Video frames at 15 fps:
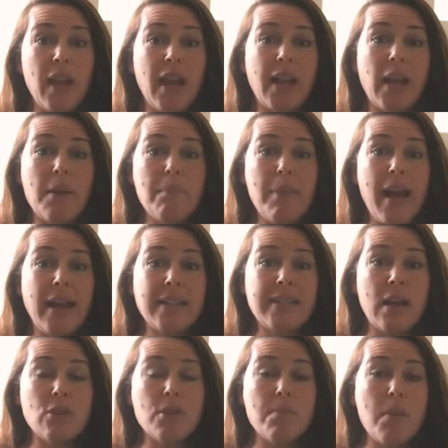And come back
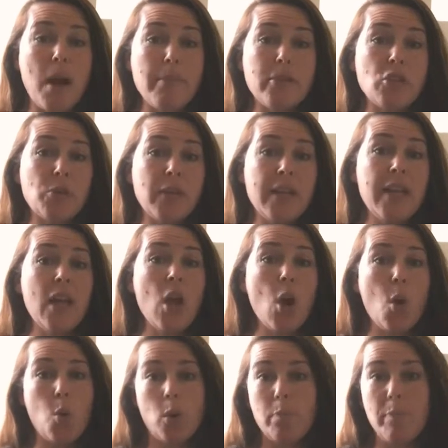down to Mama Tree
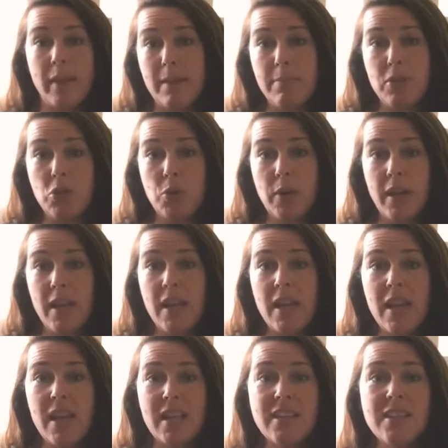or Baby Tree.
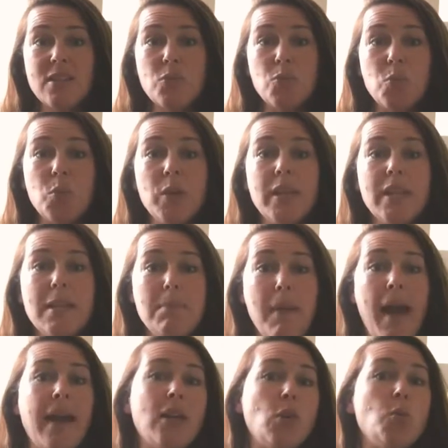It doesn't really
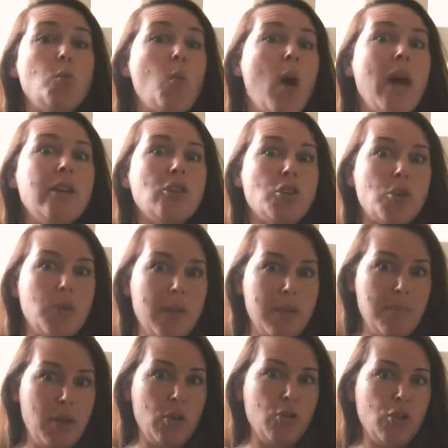matter what tree
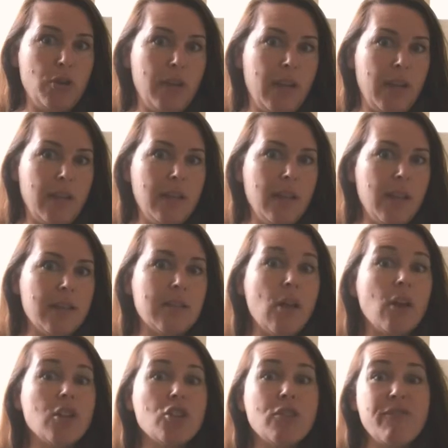pose you're in. As long
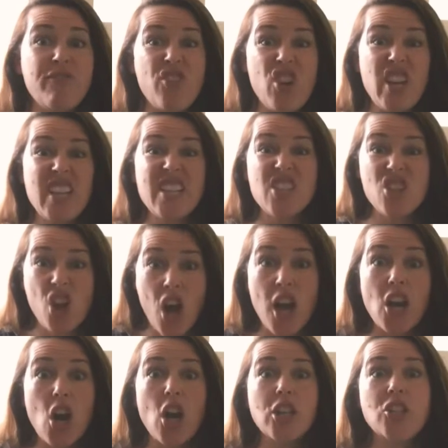as your foot is not
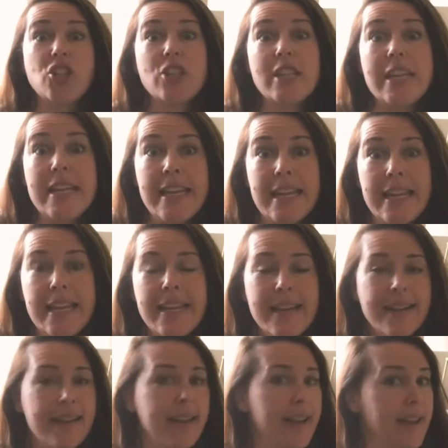on your knee,
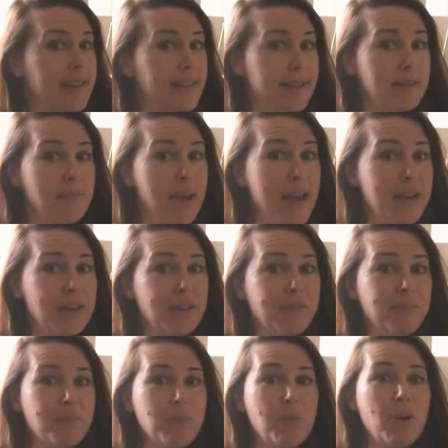it doesn't matter.
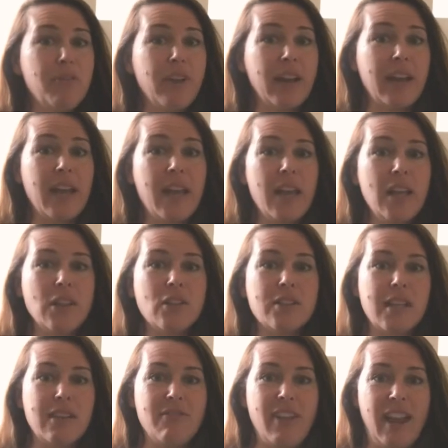Perfect. Looks
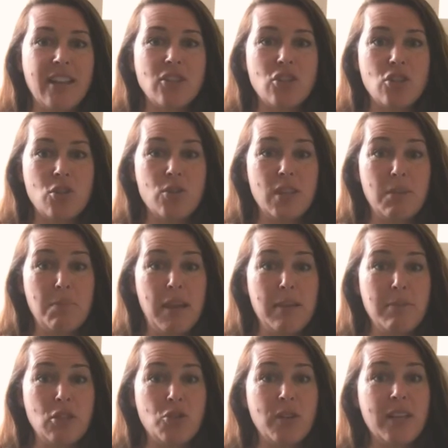like Van's choosing Baby
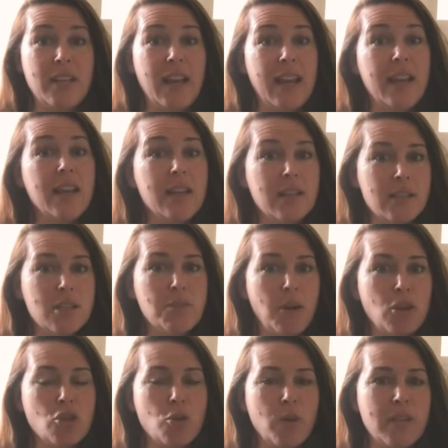Tree today. Smart
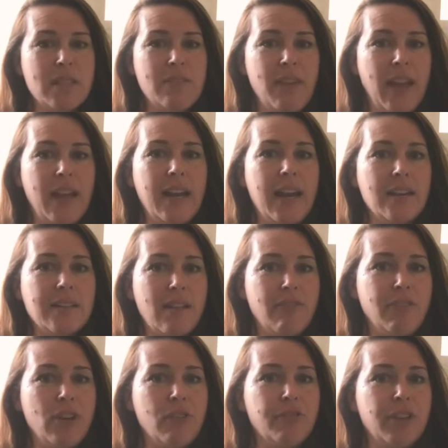choice, Van. How does that
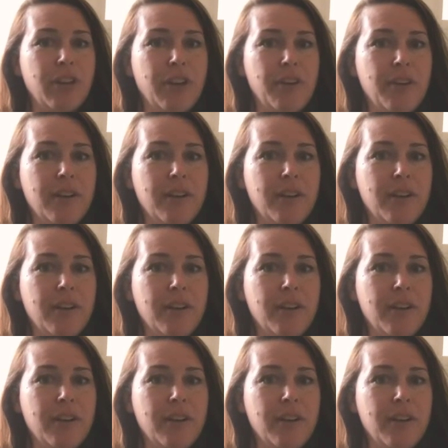feel for you?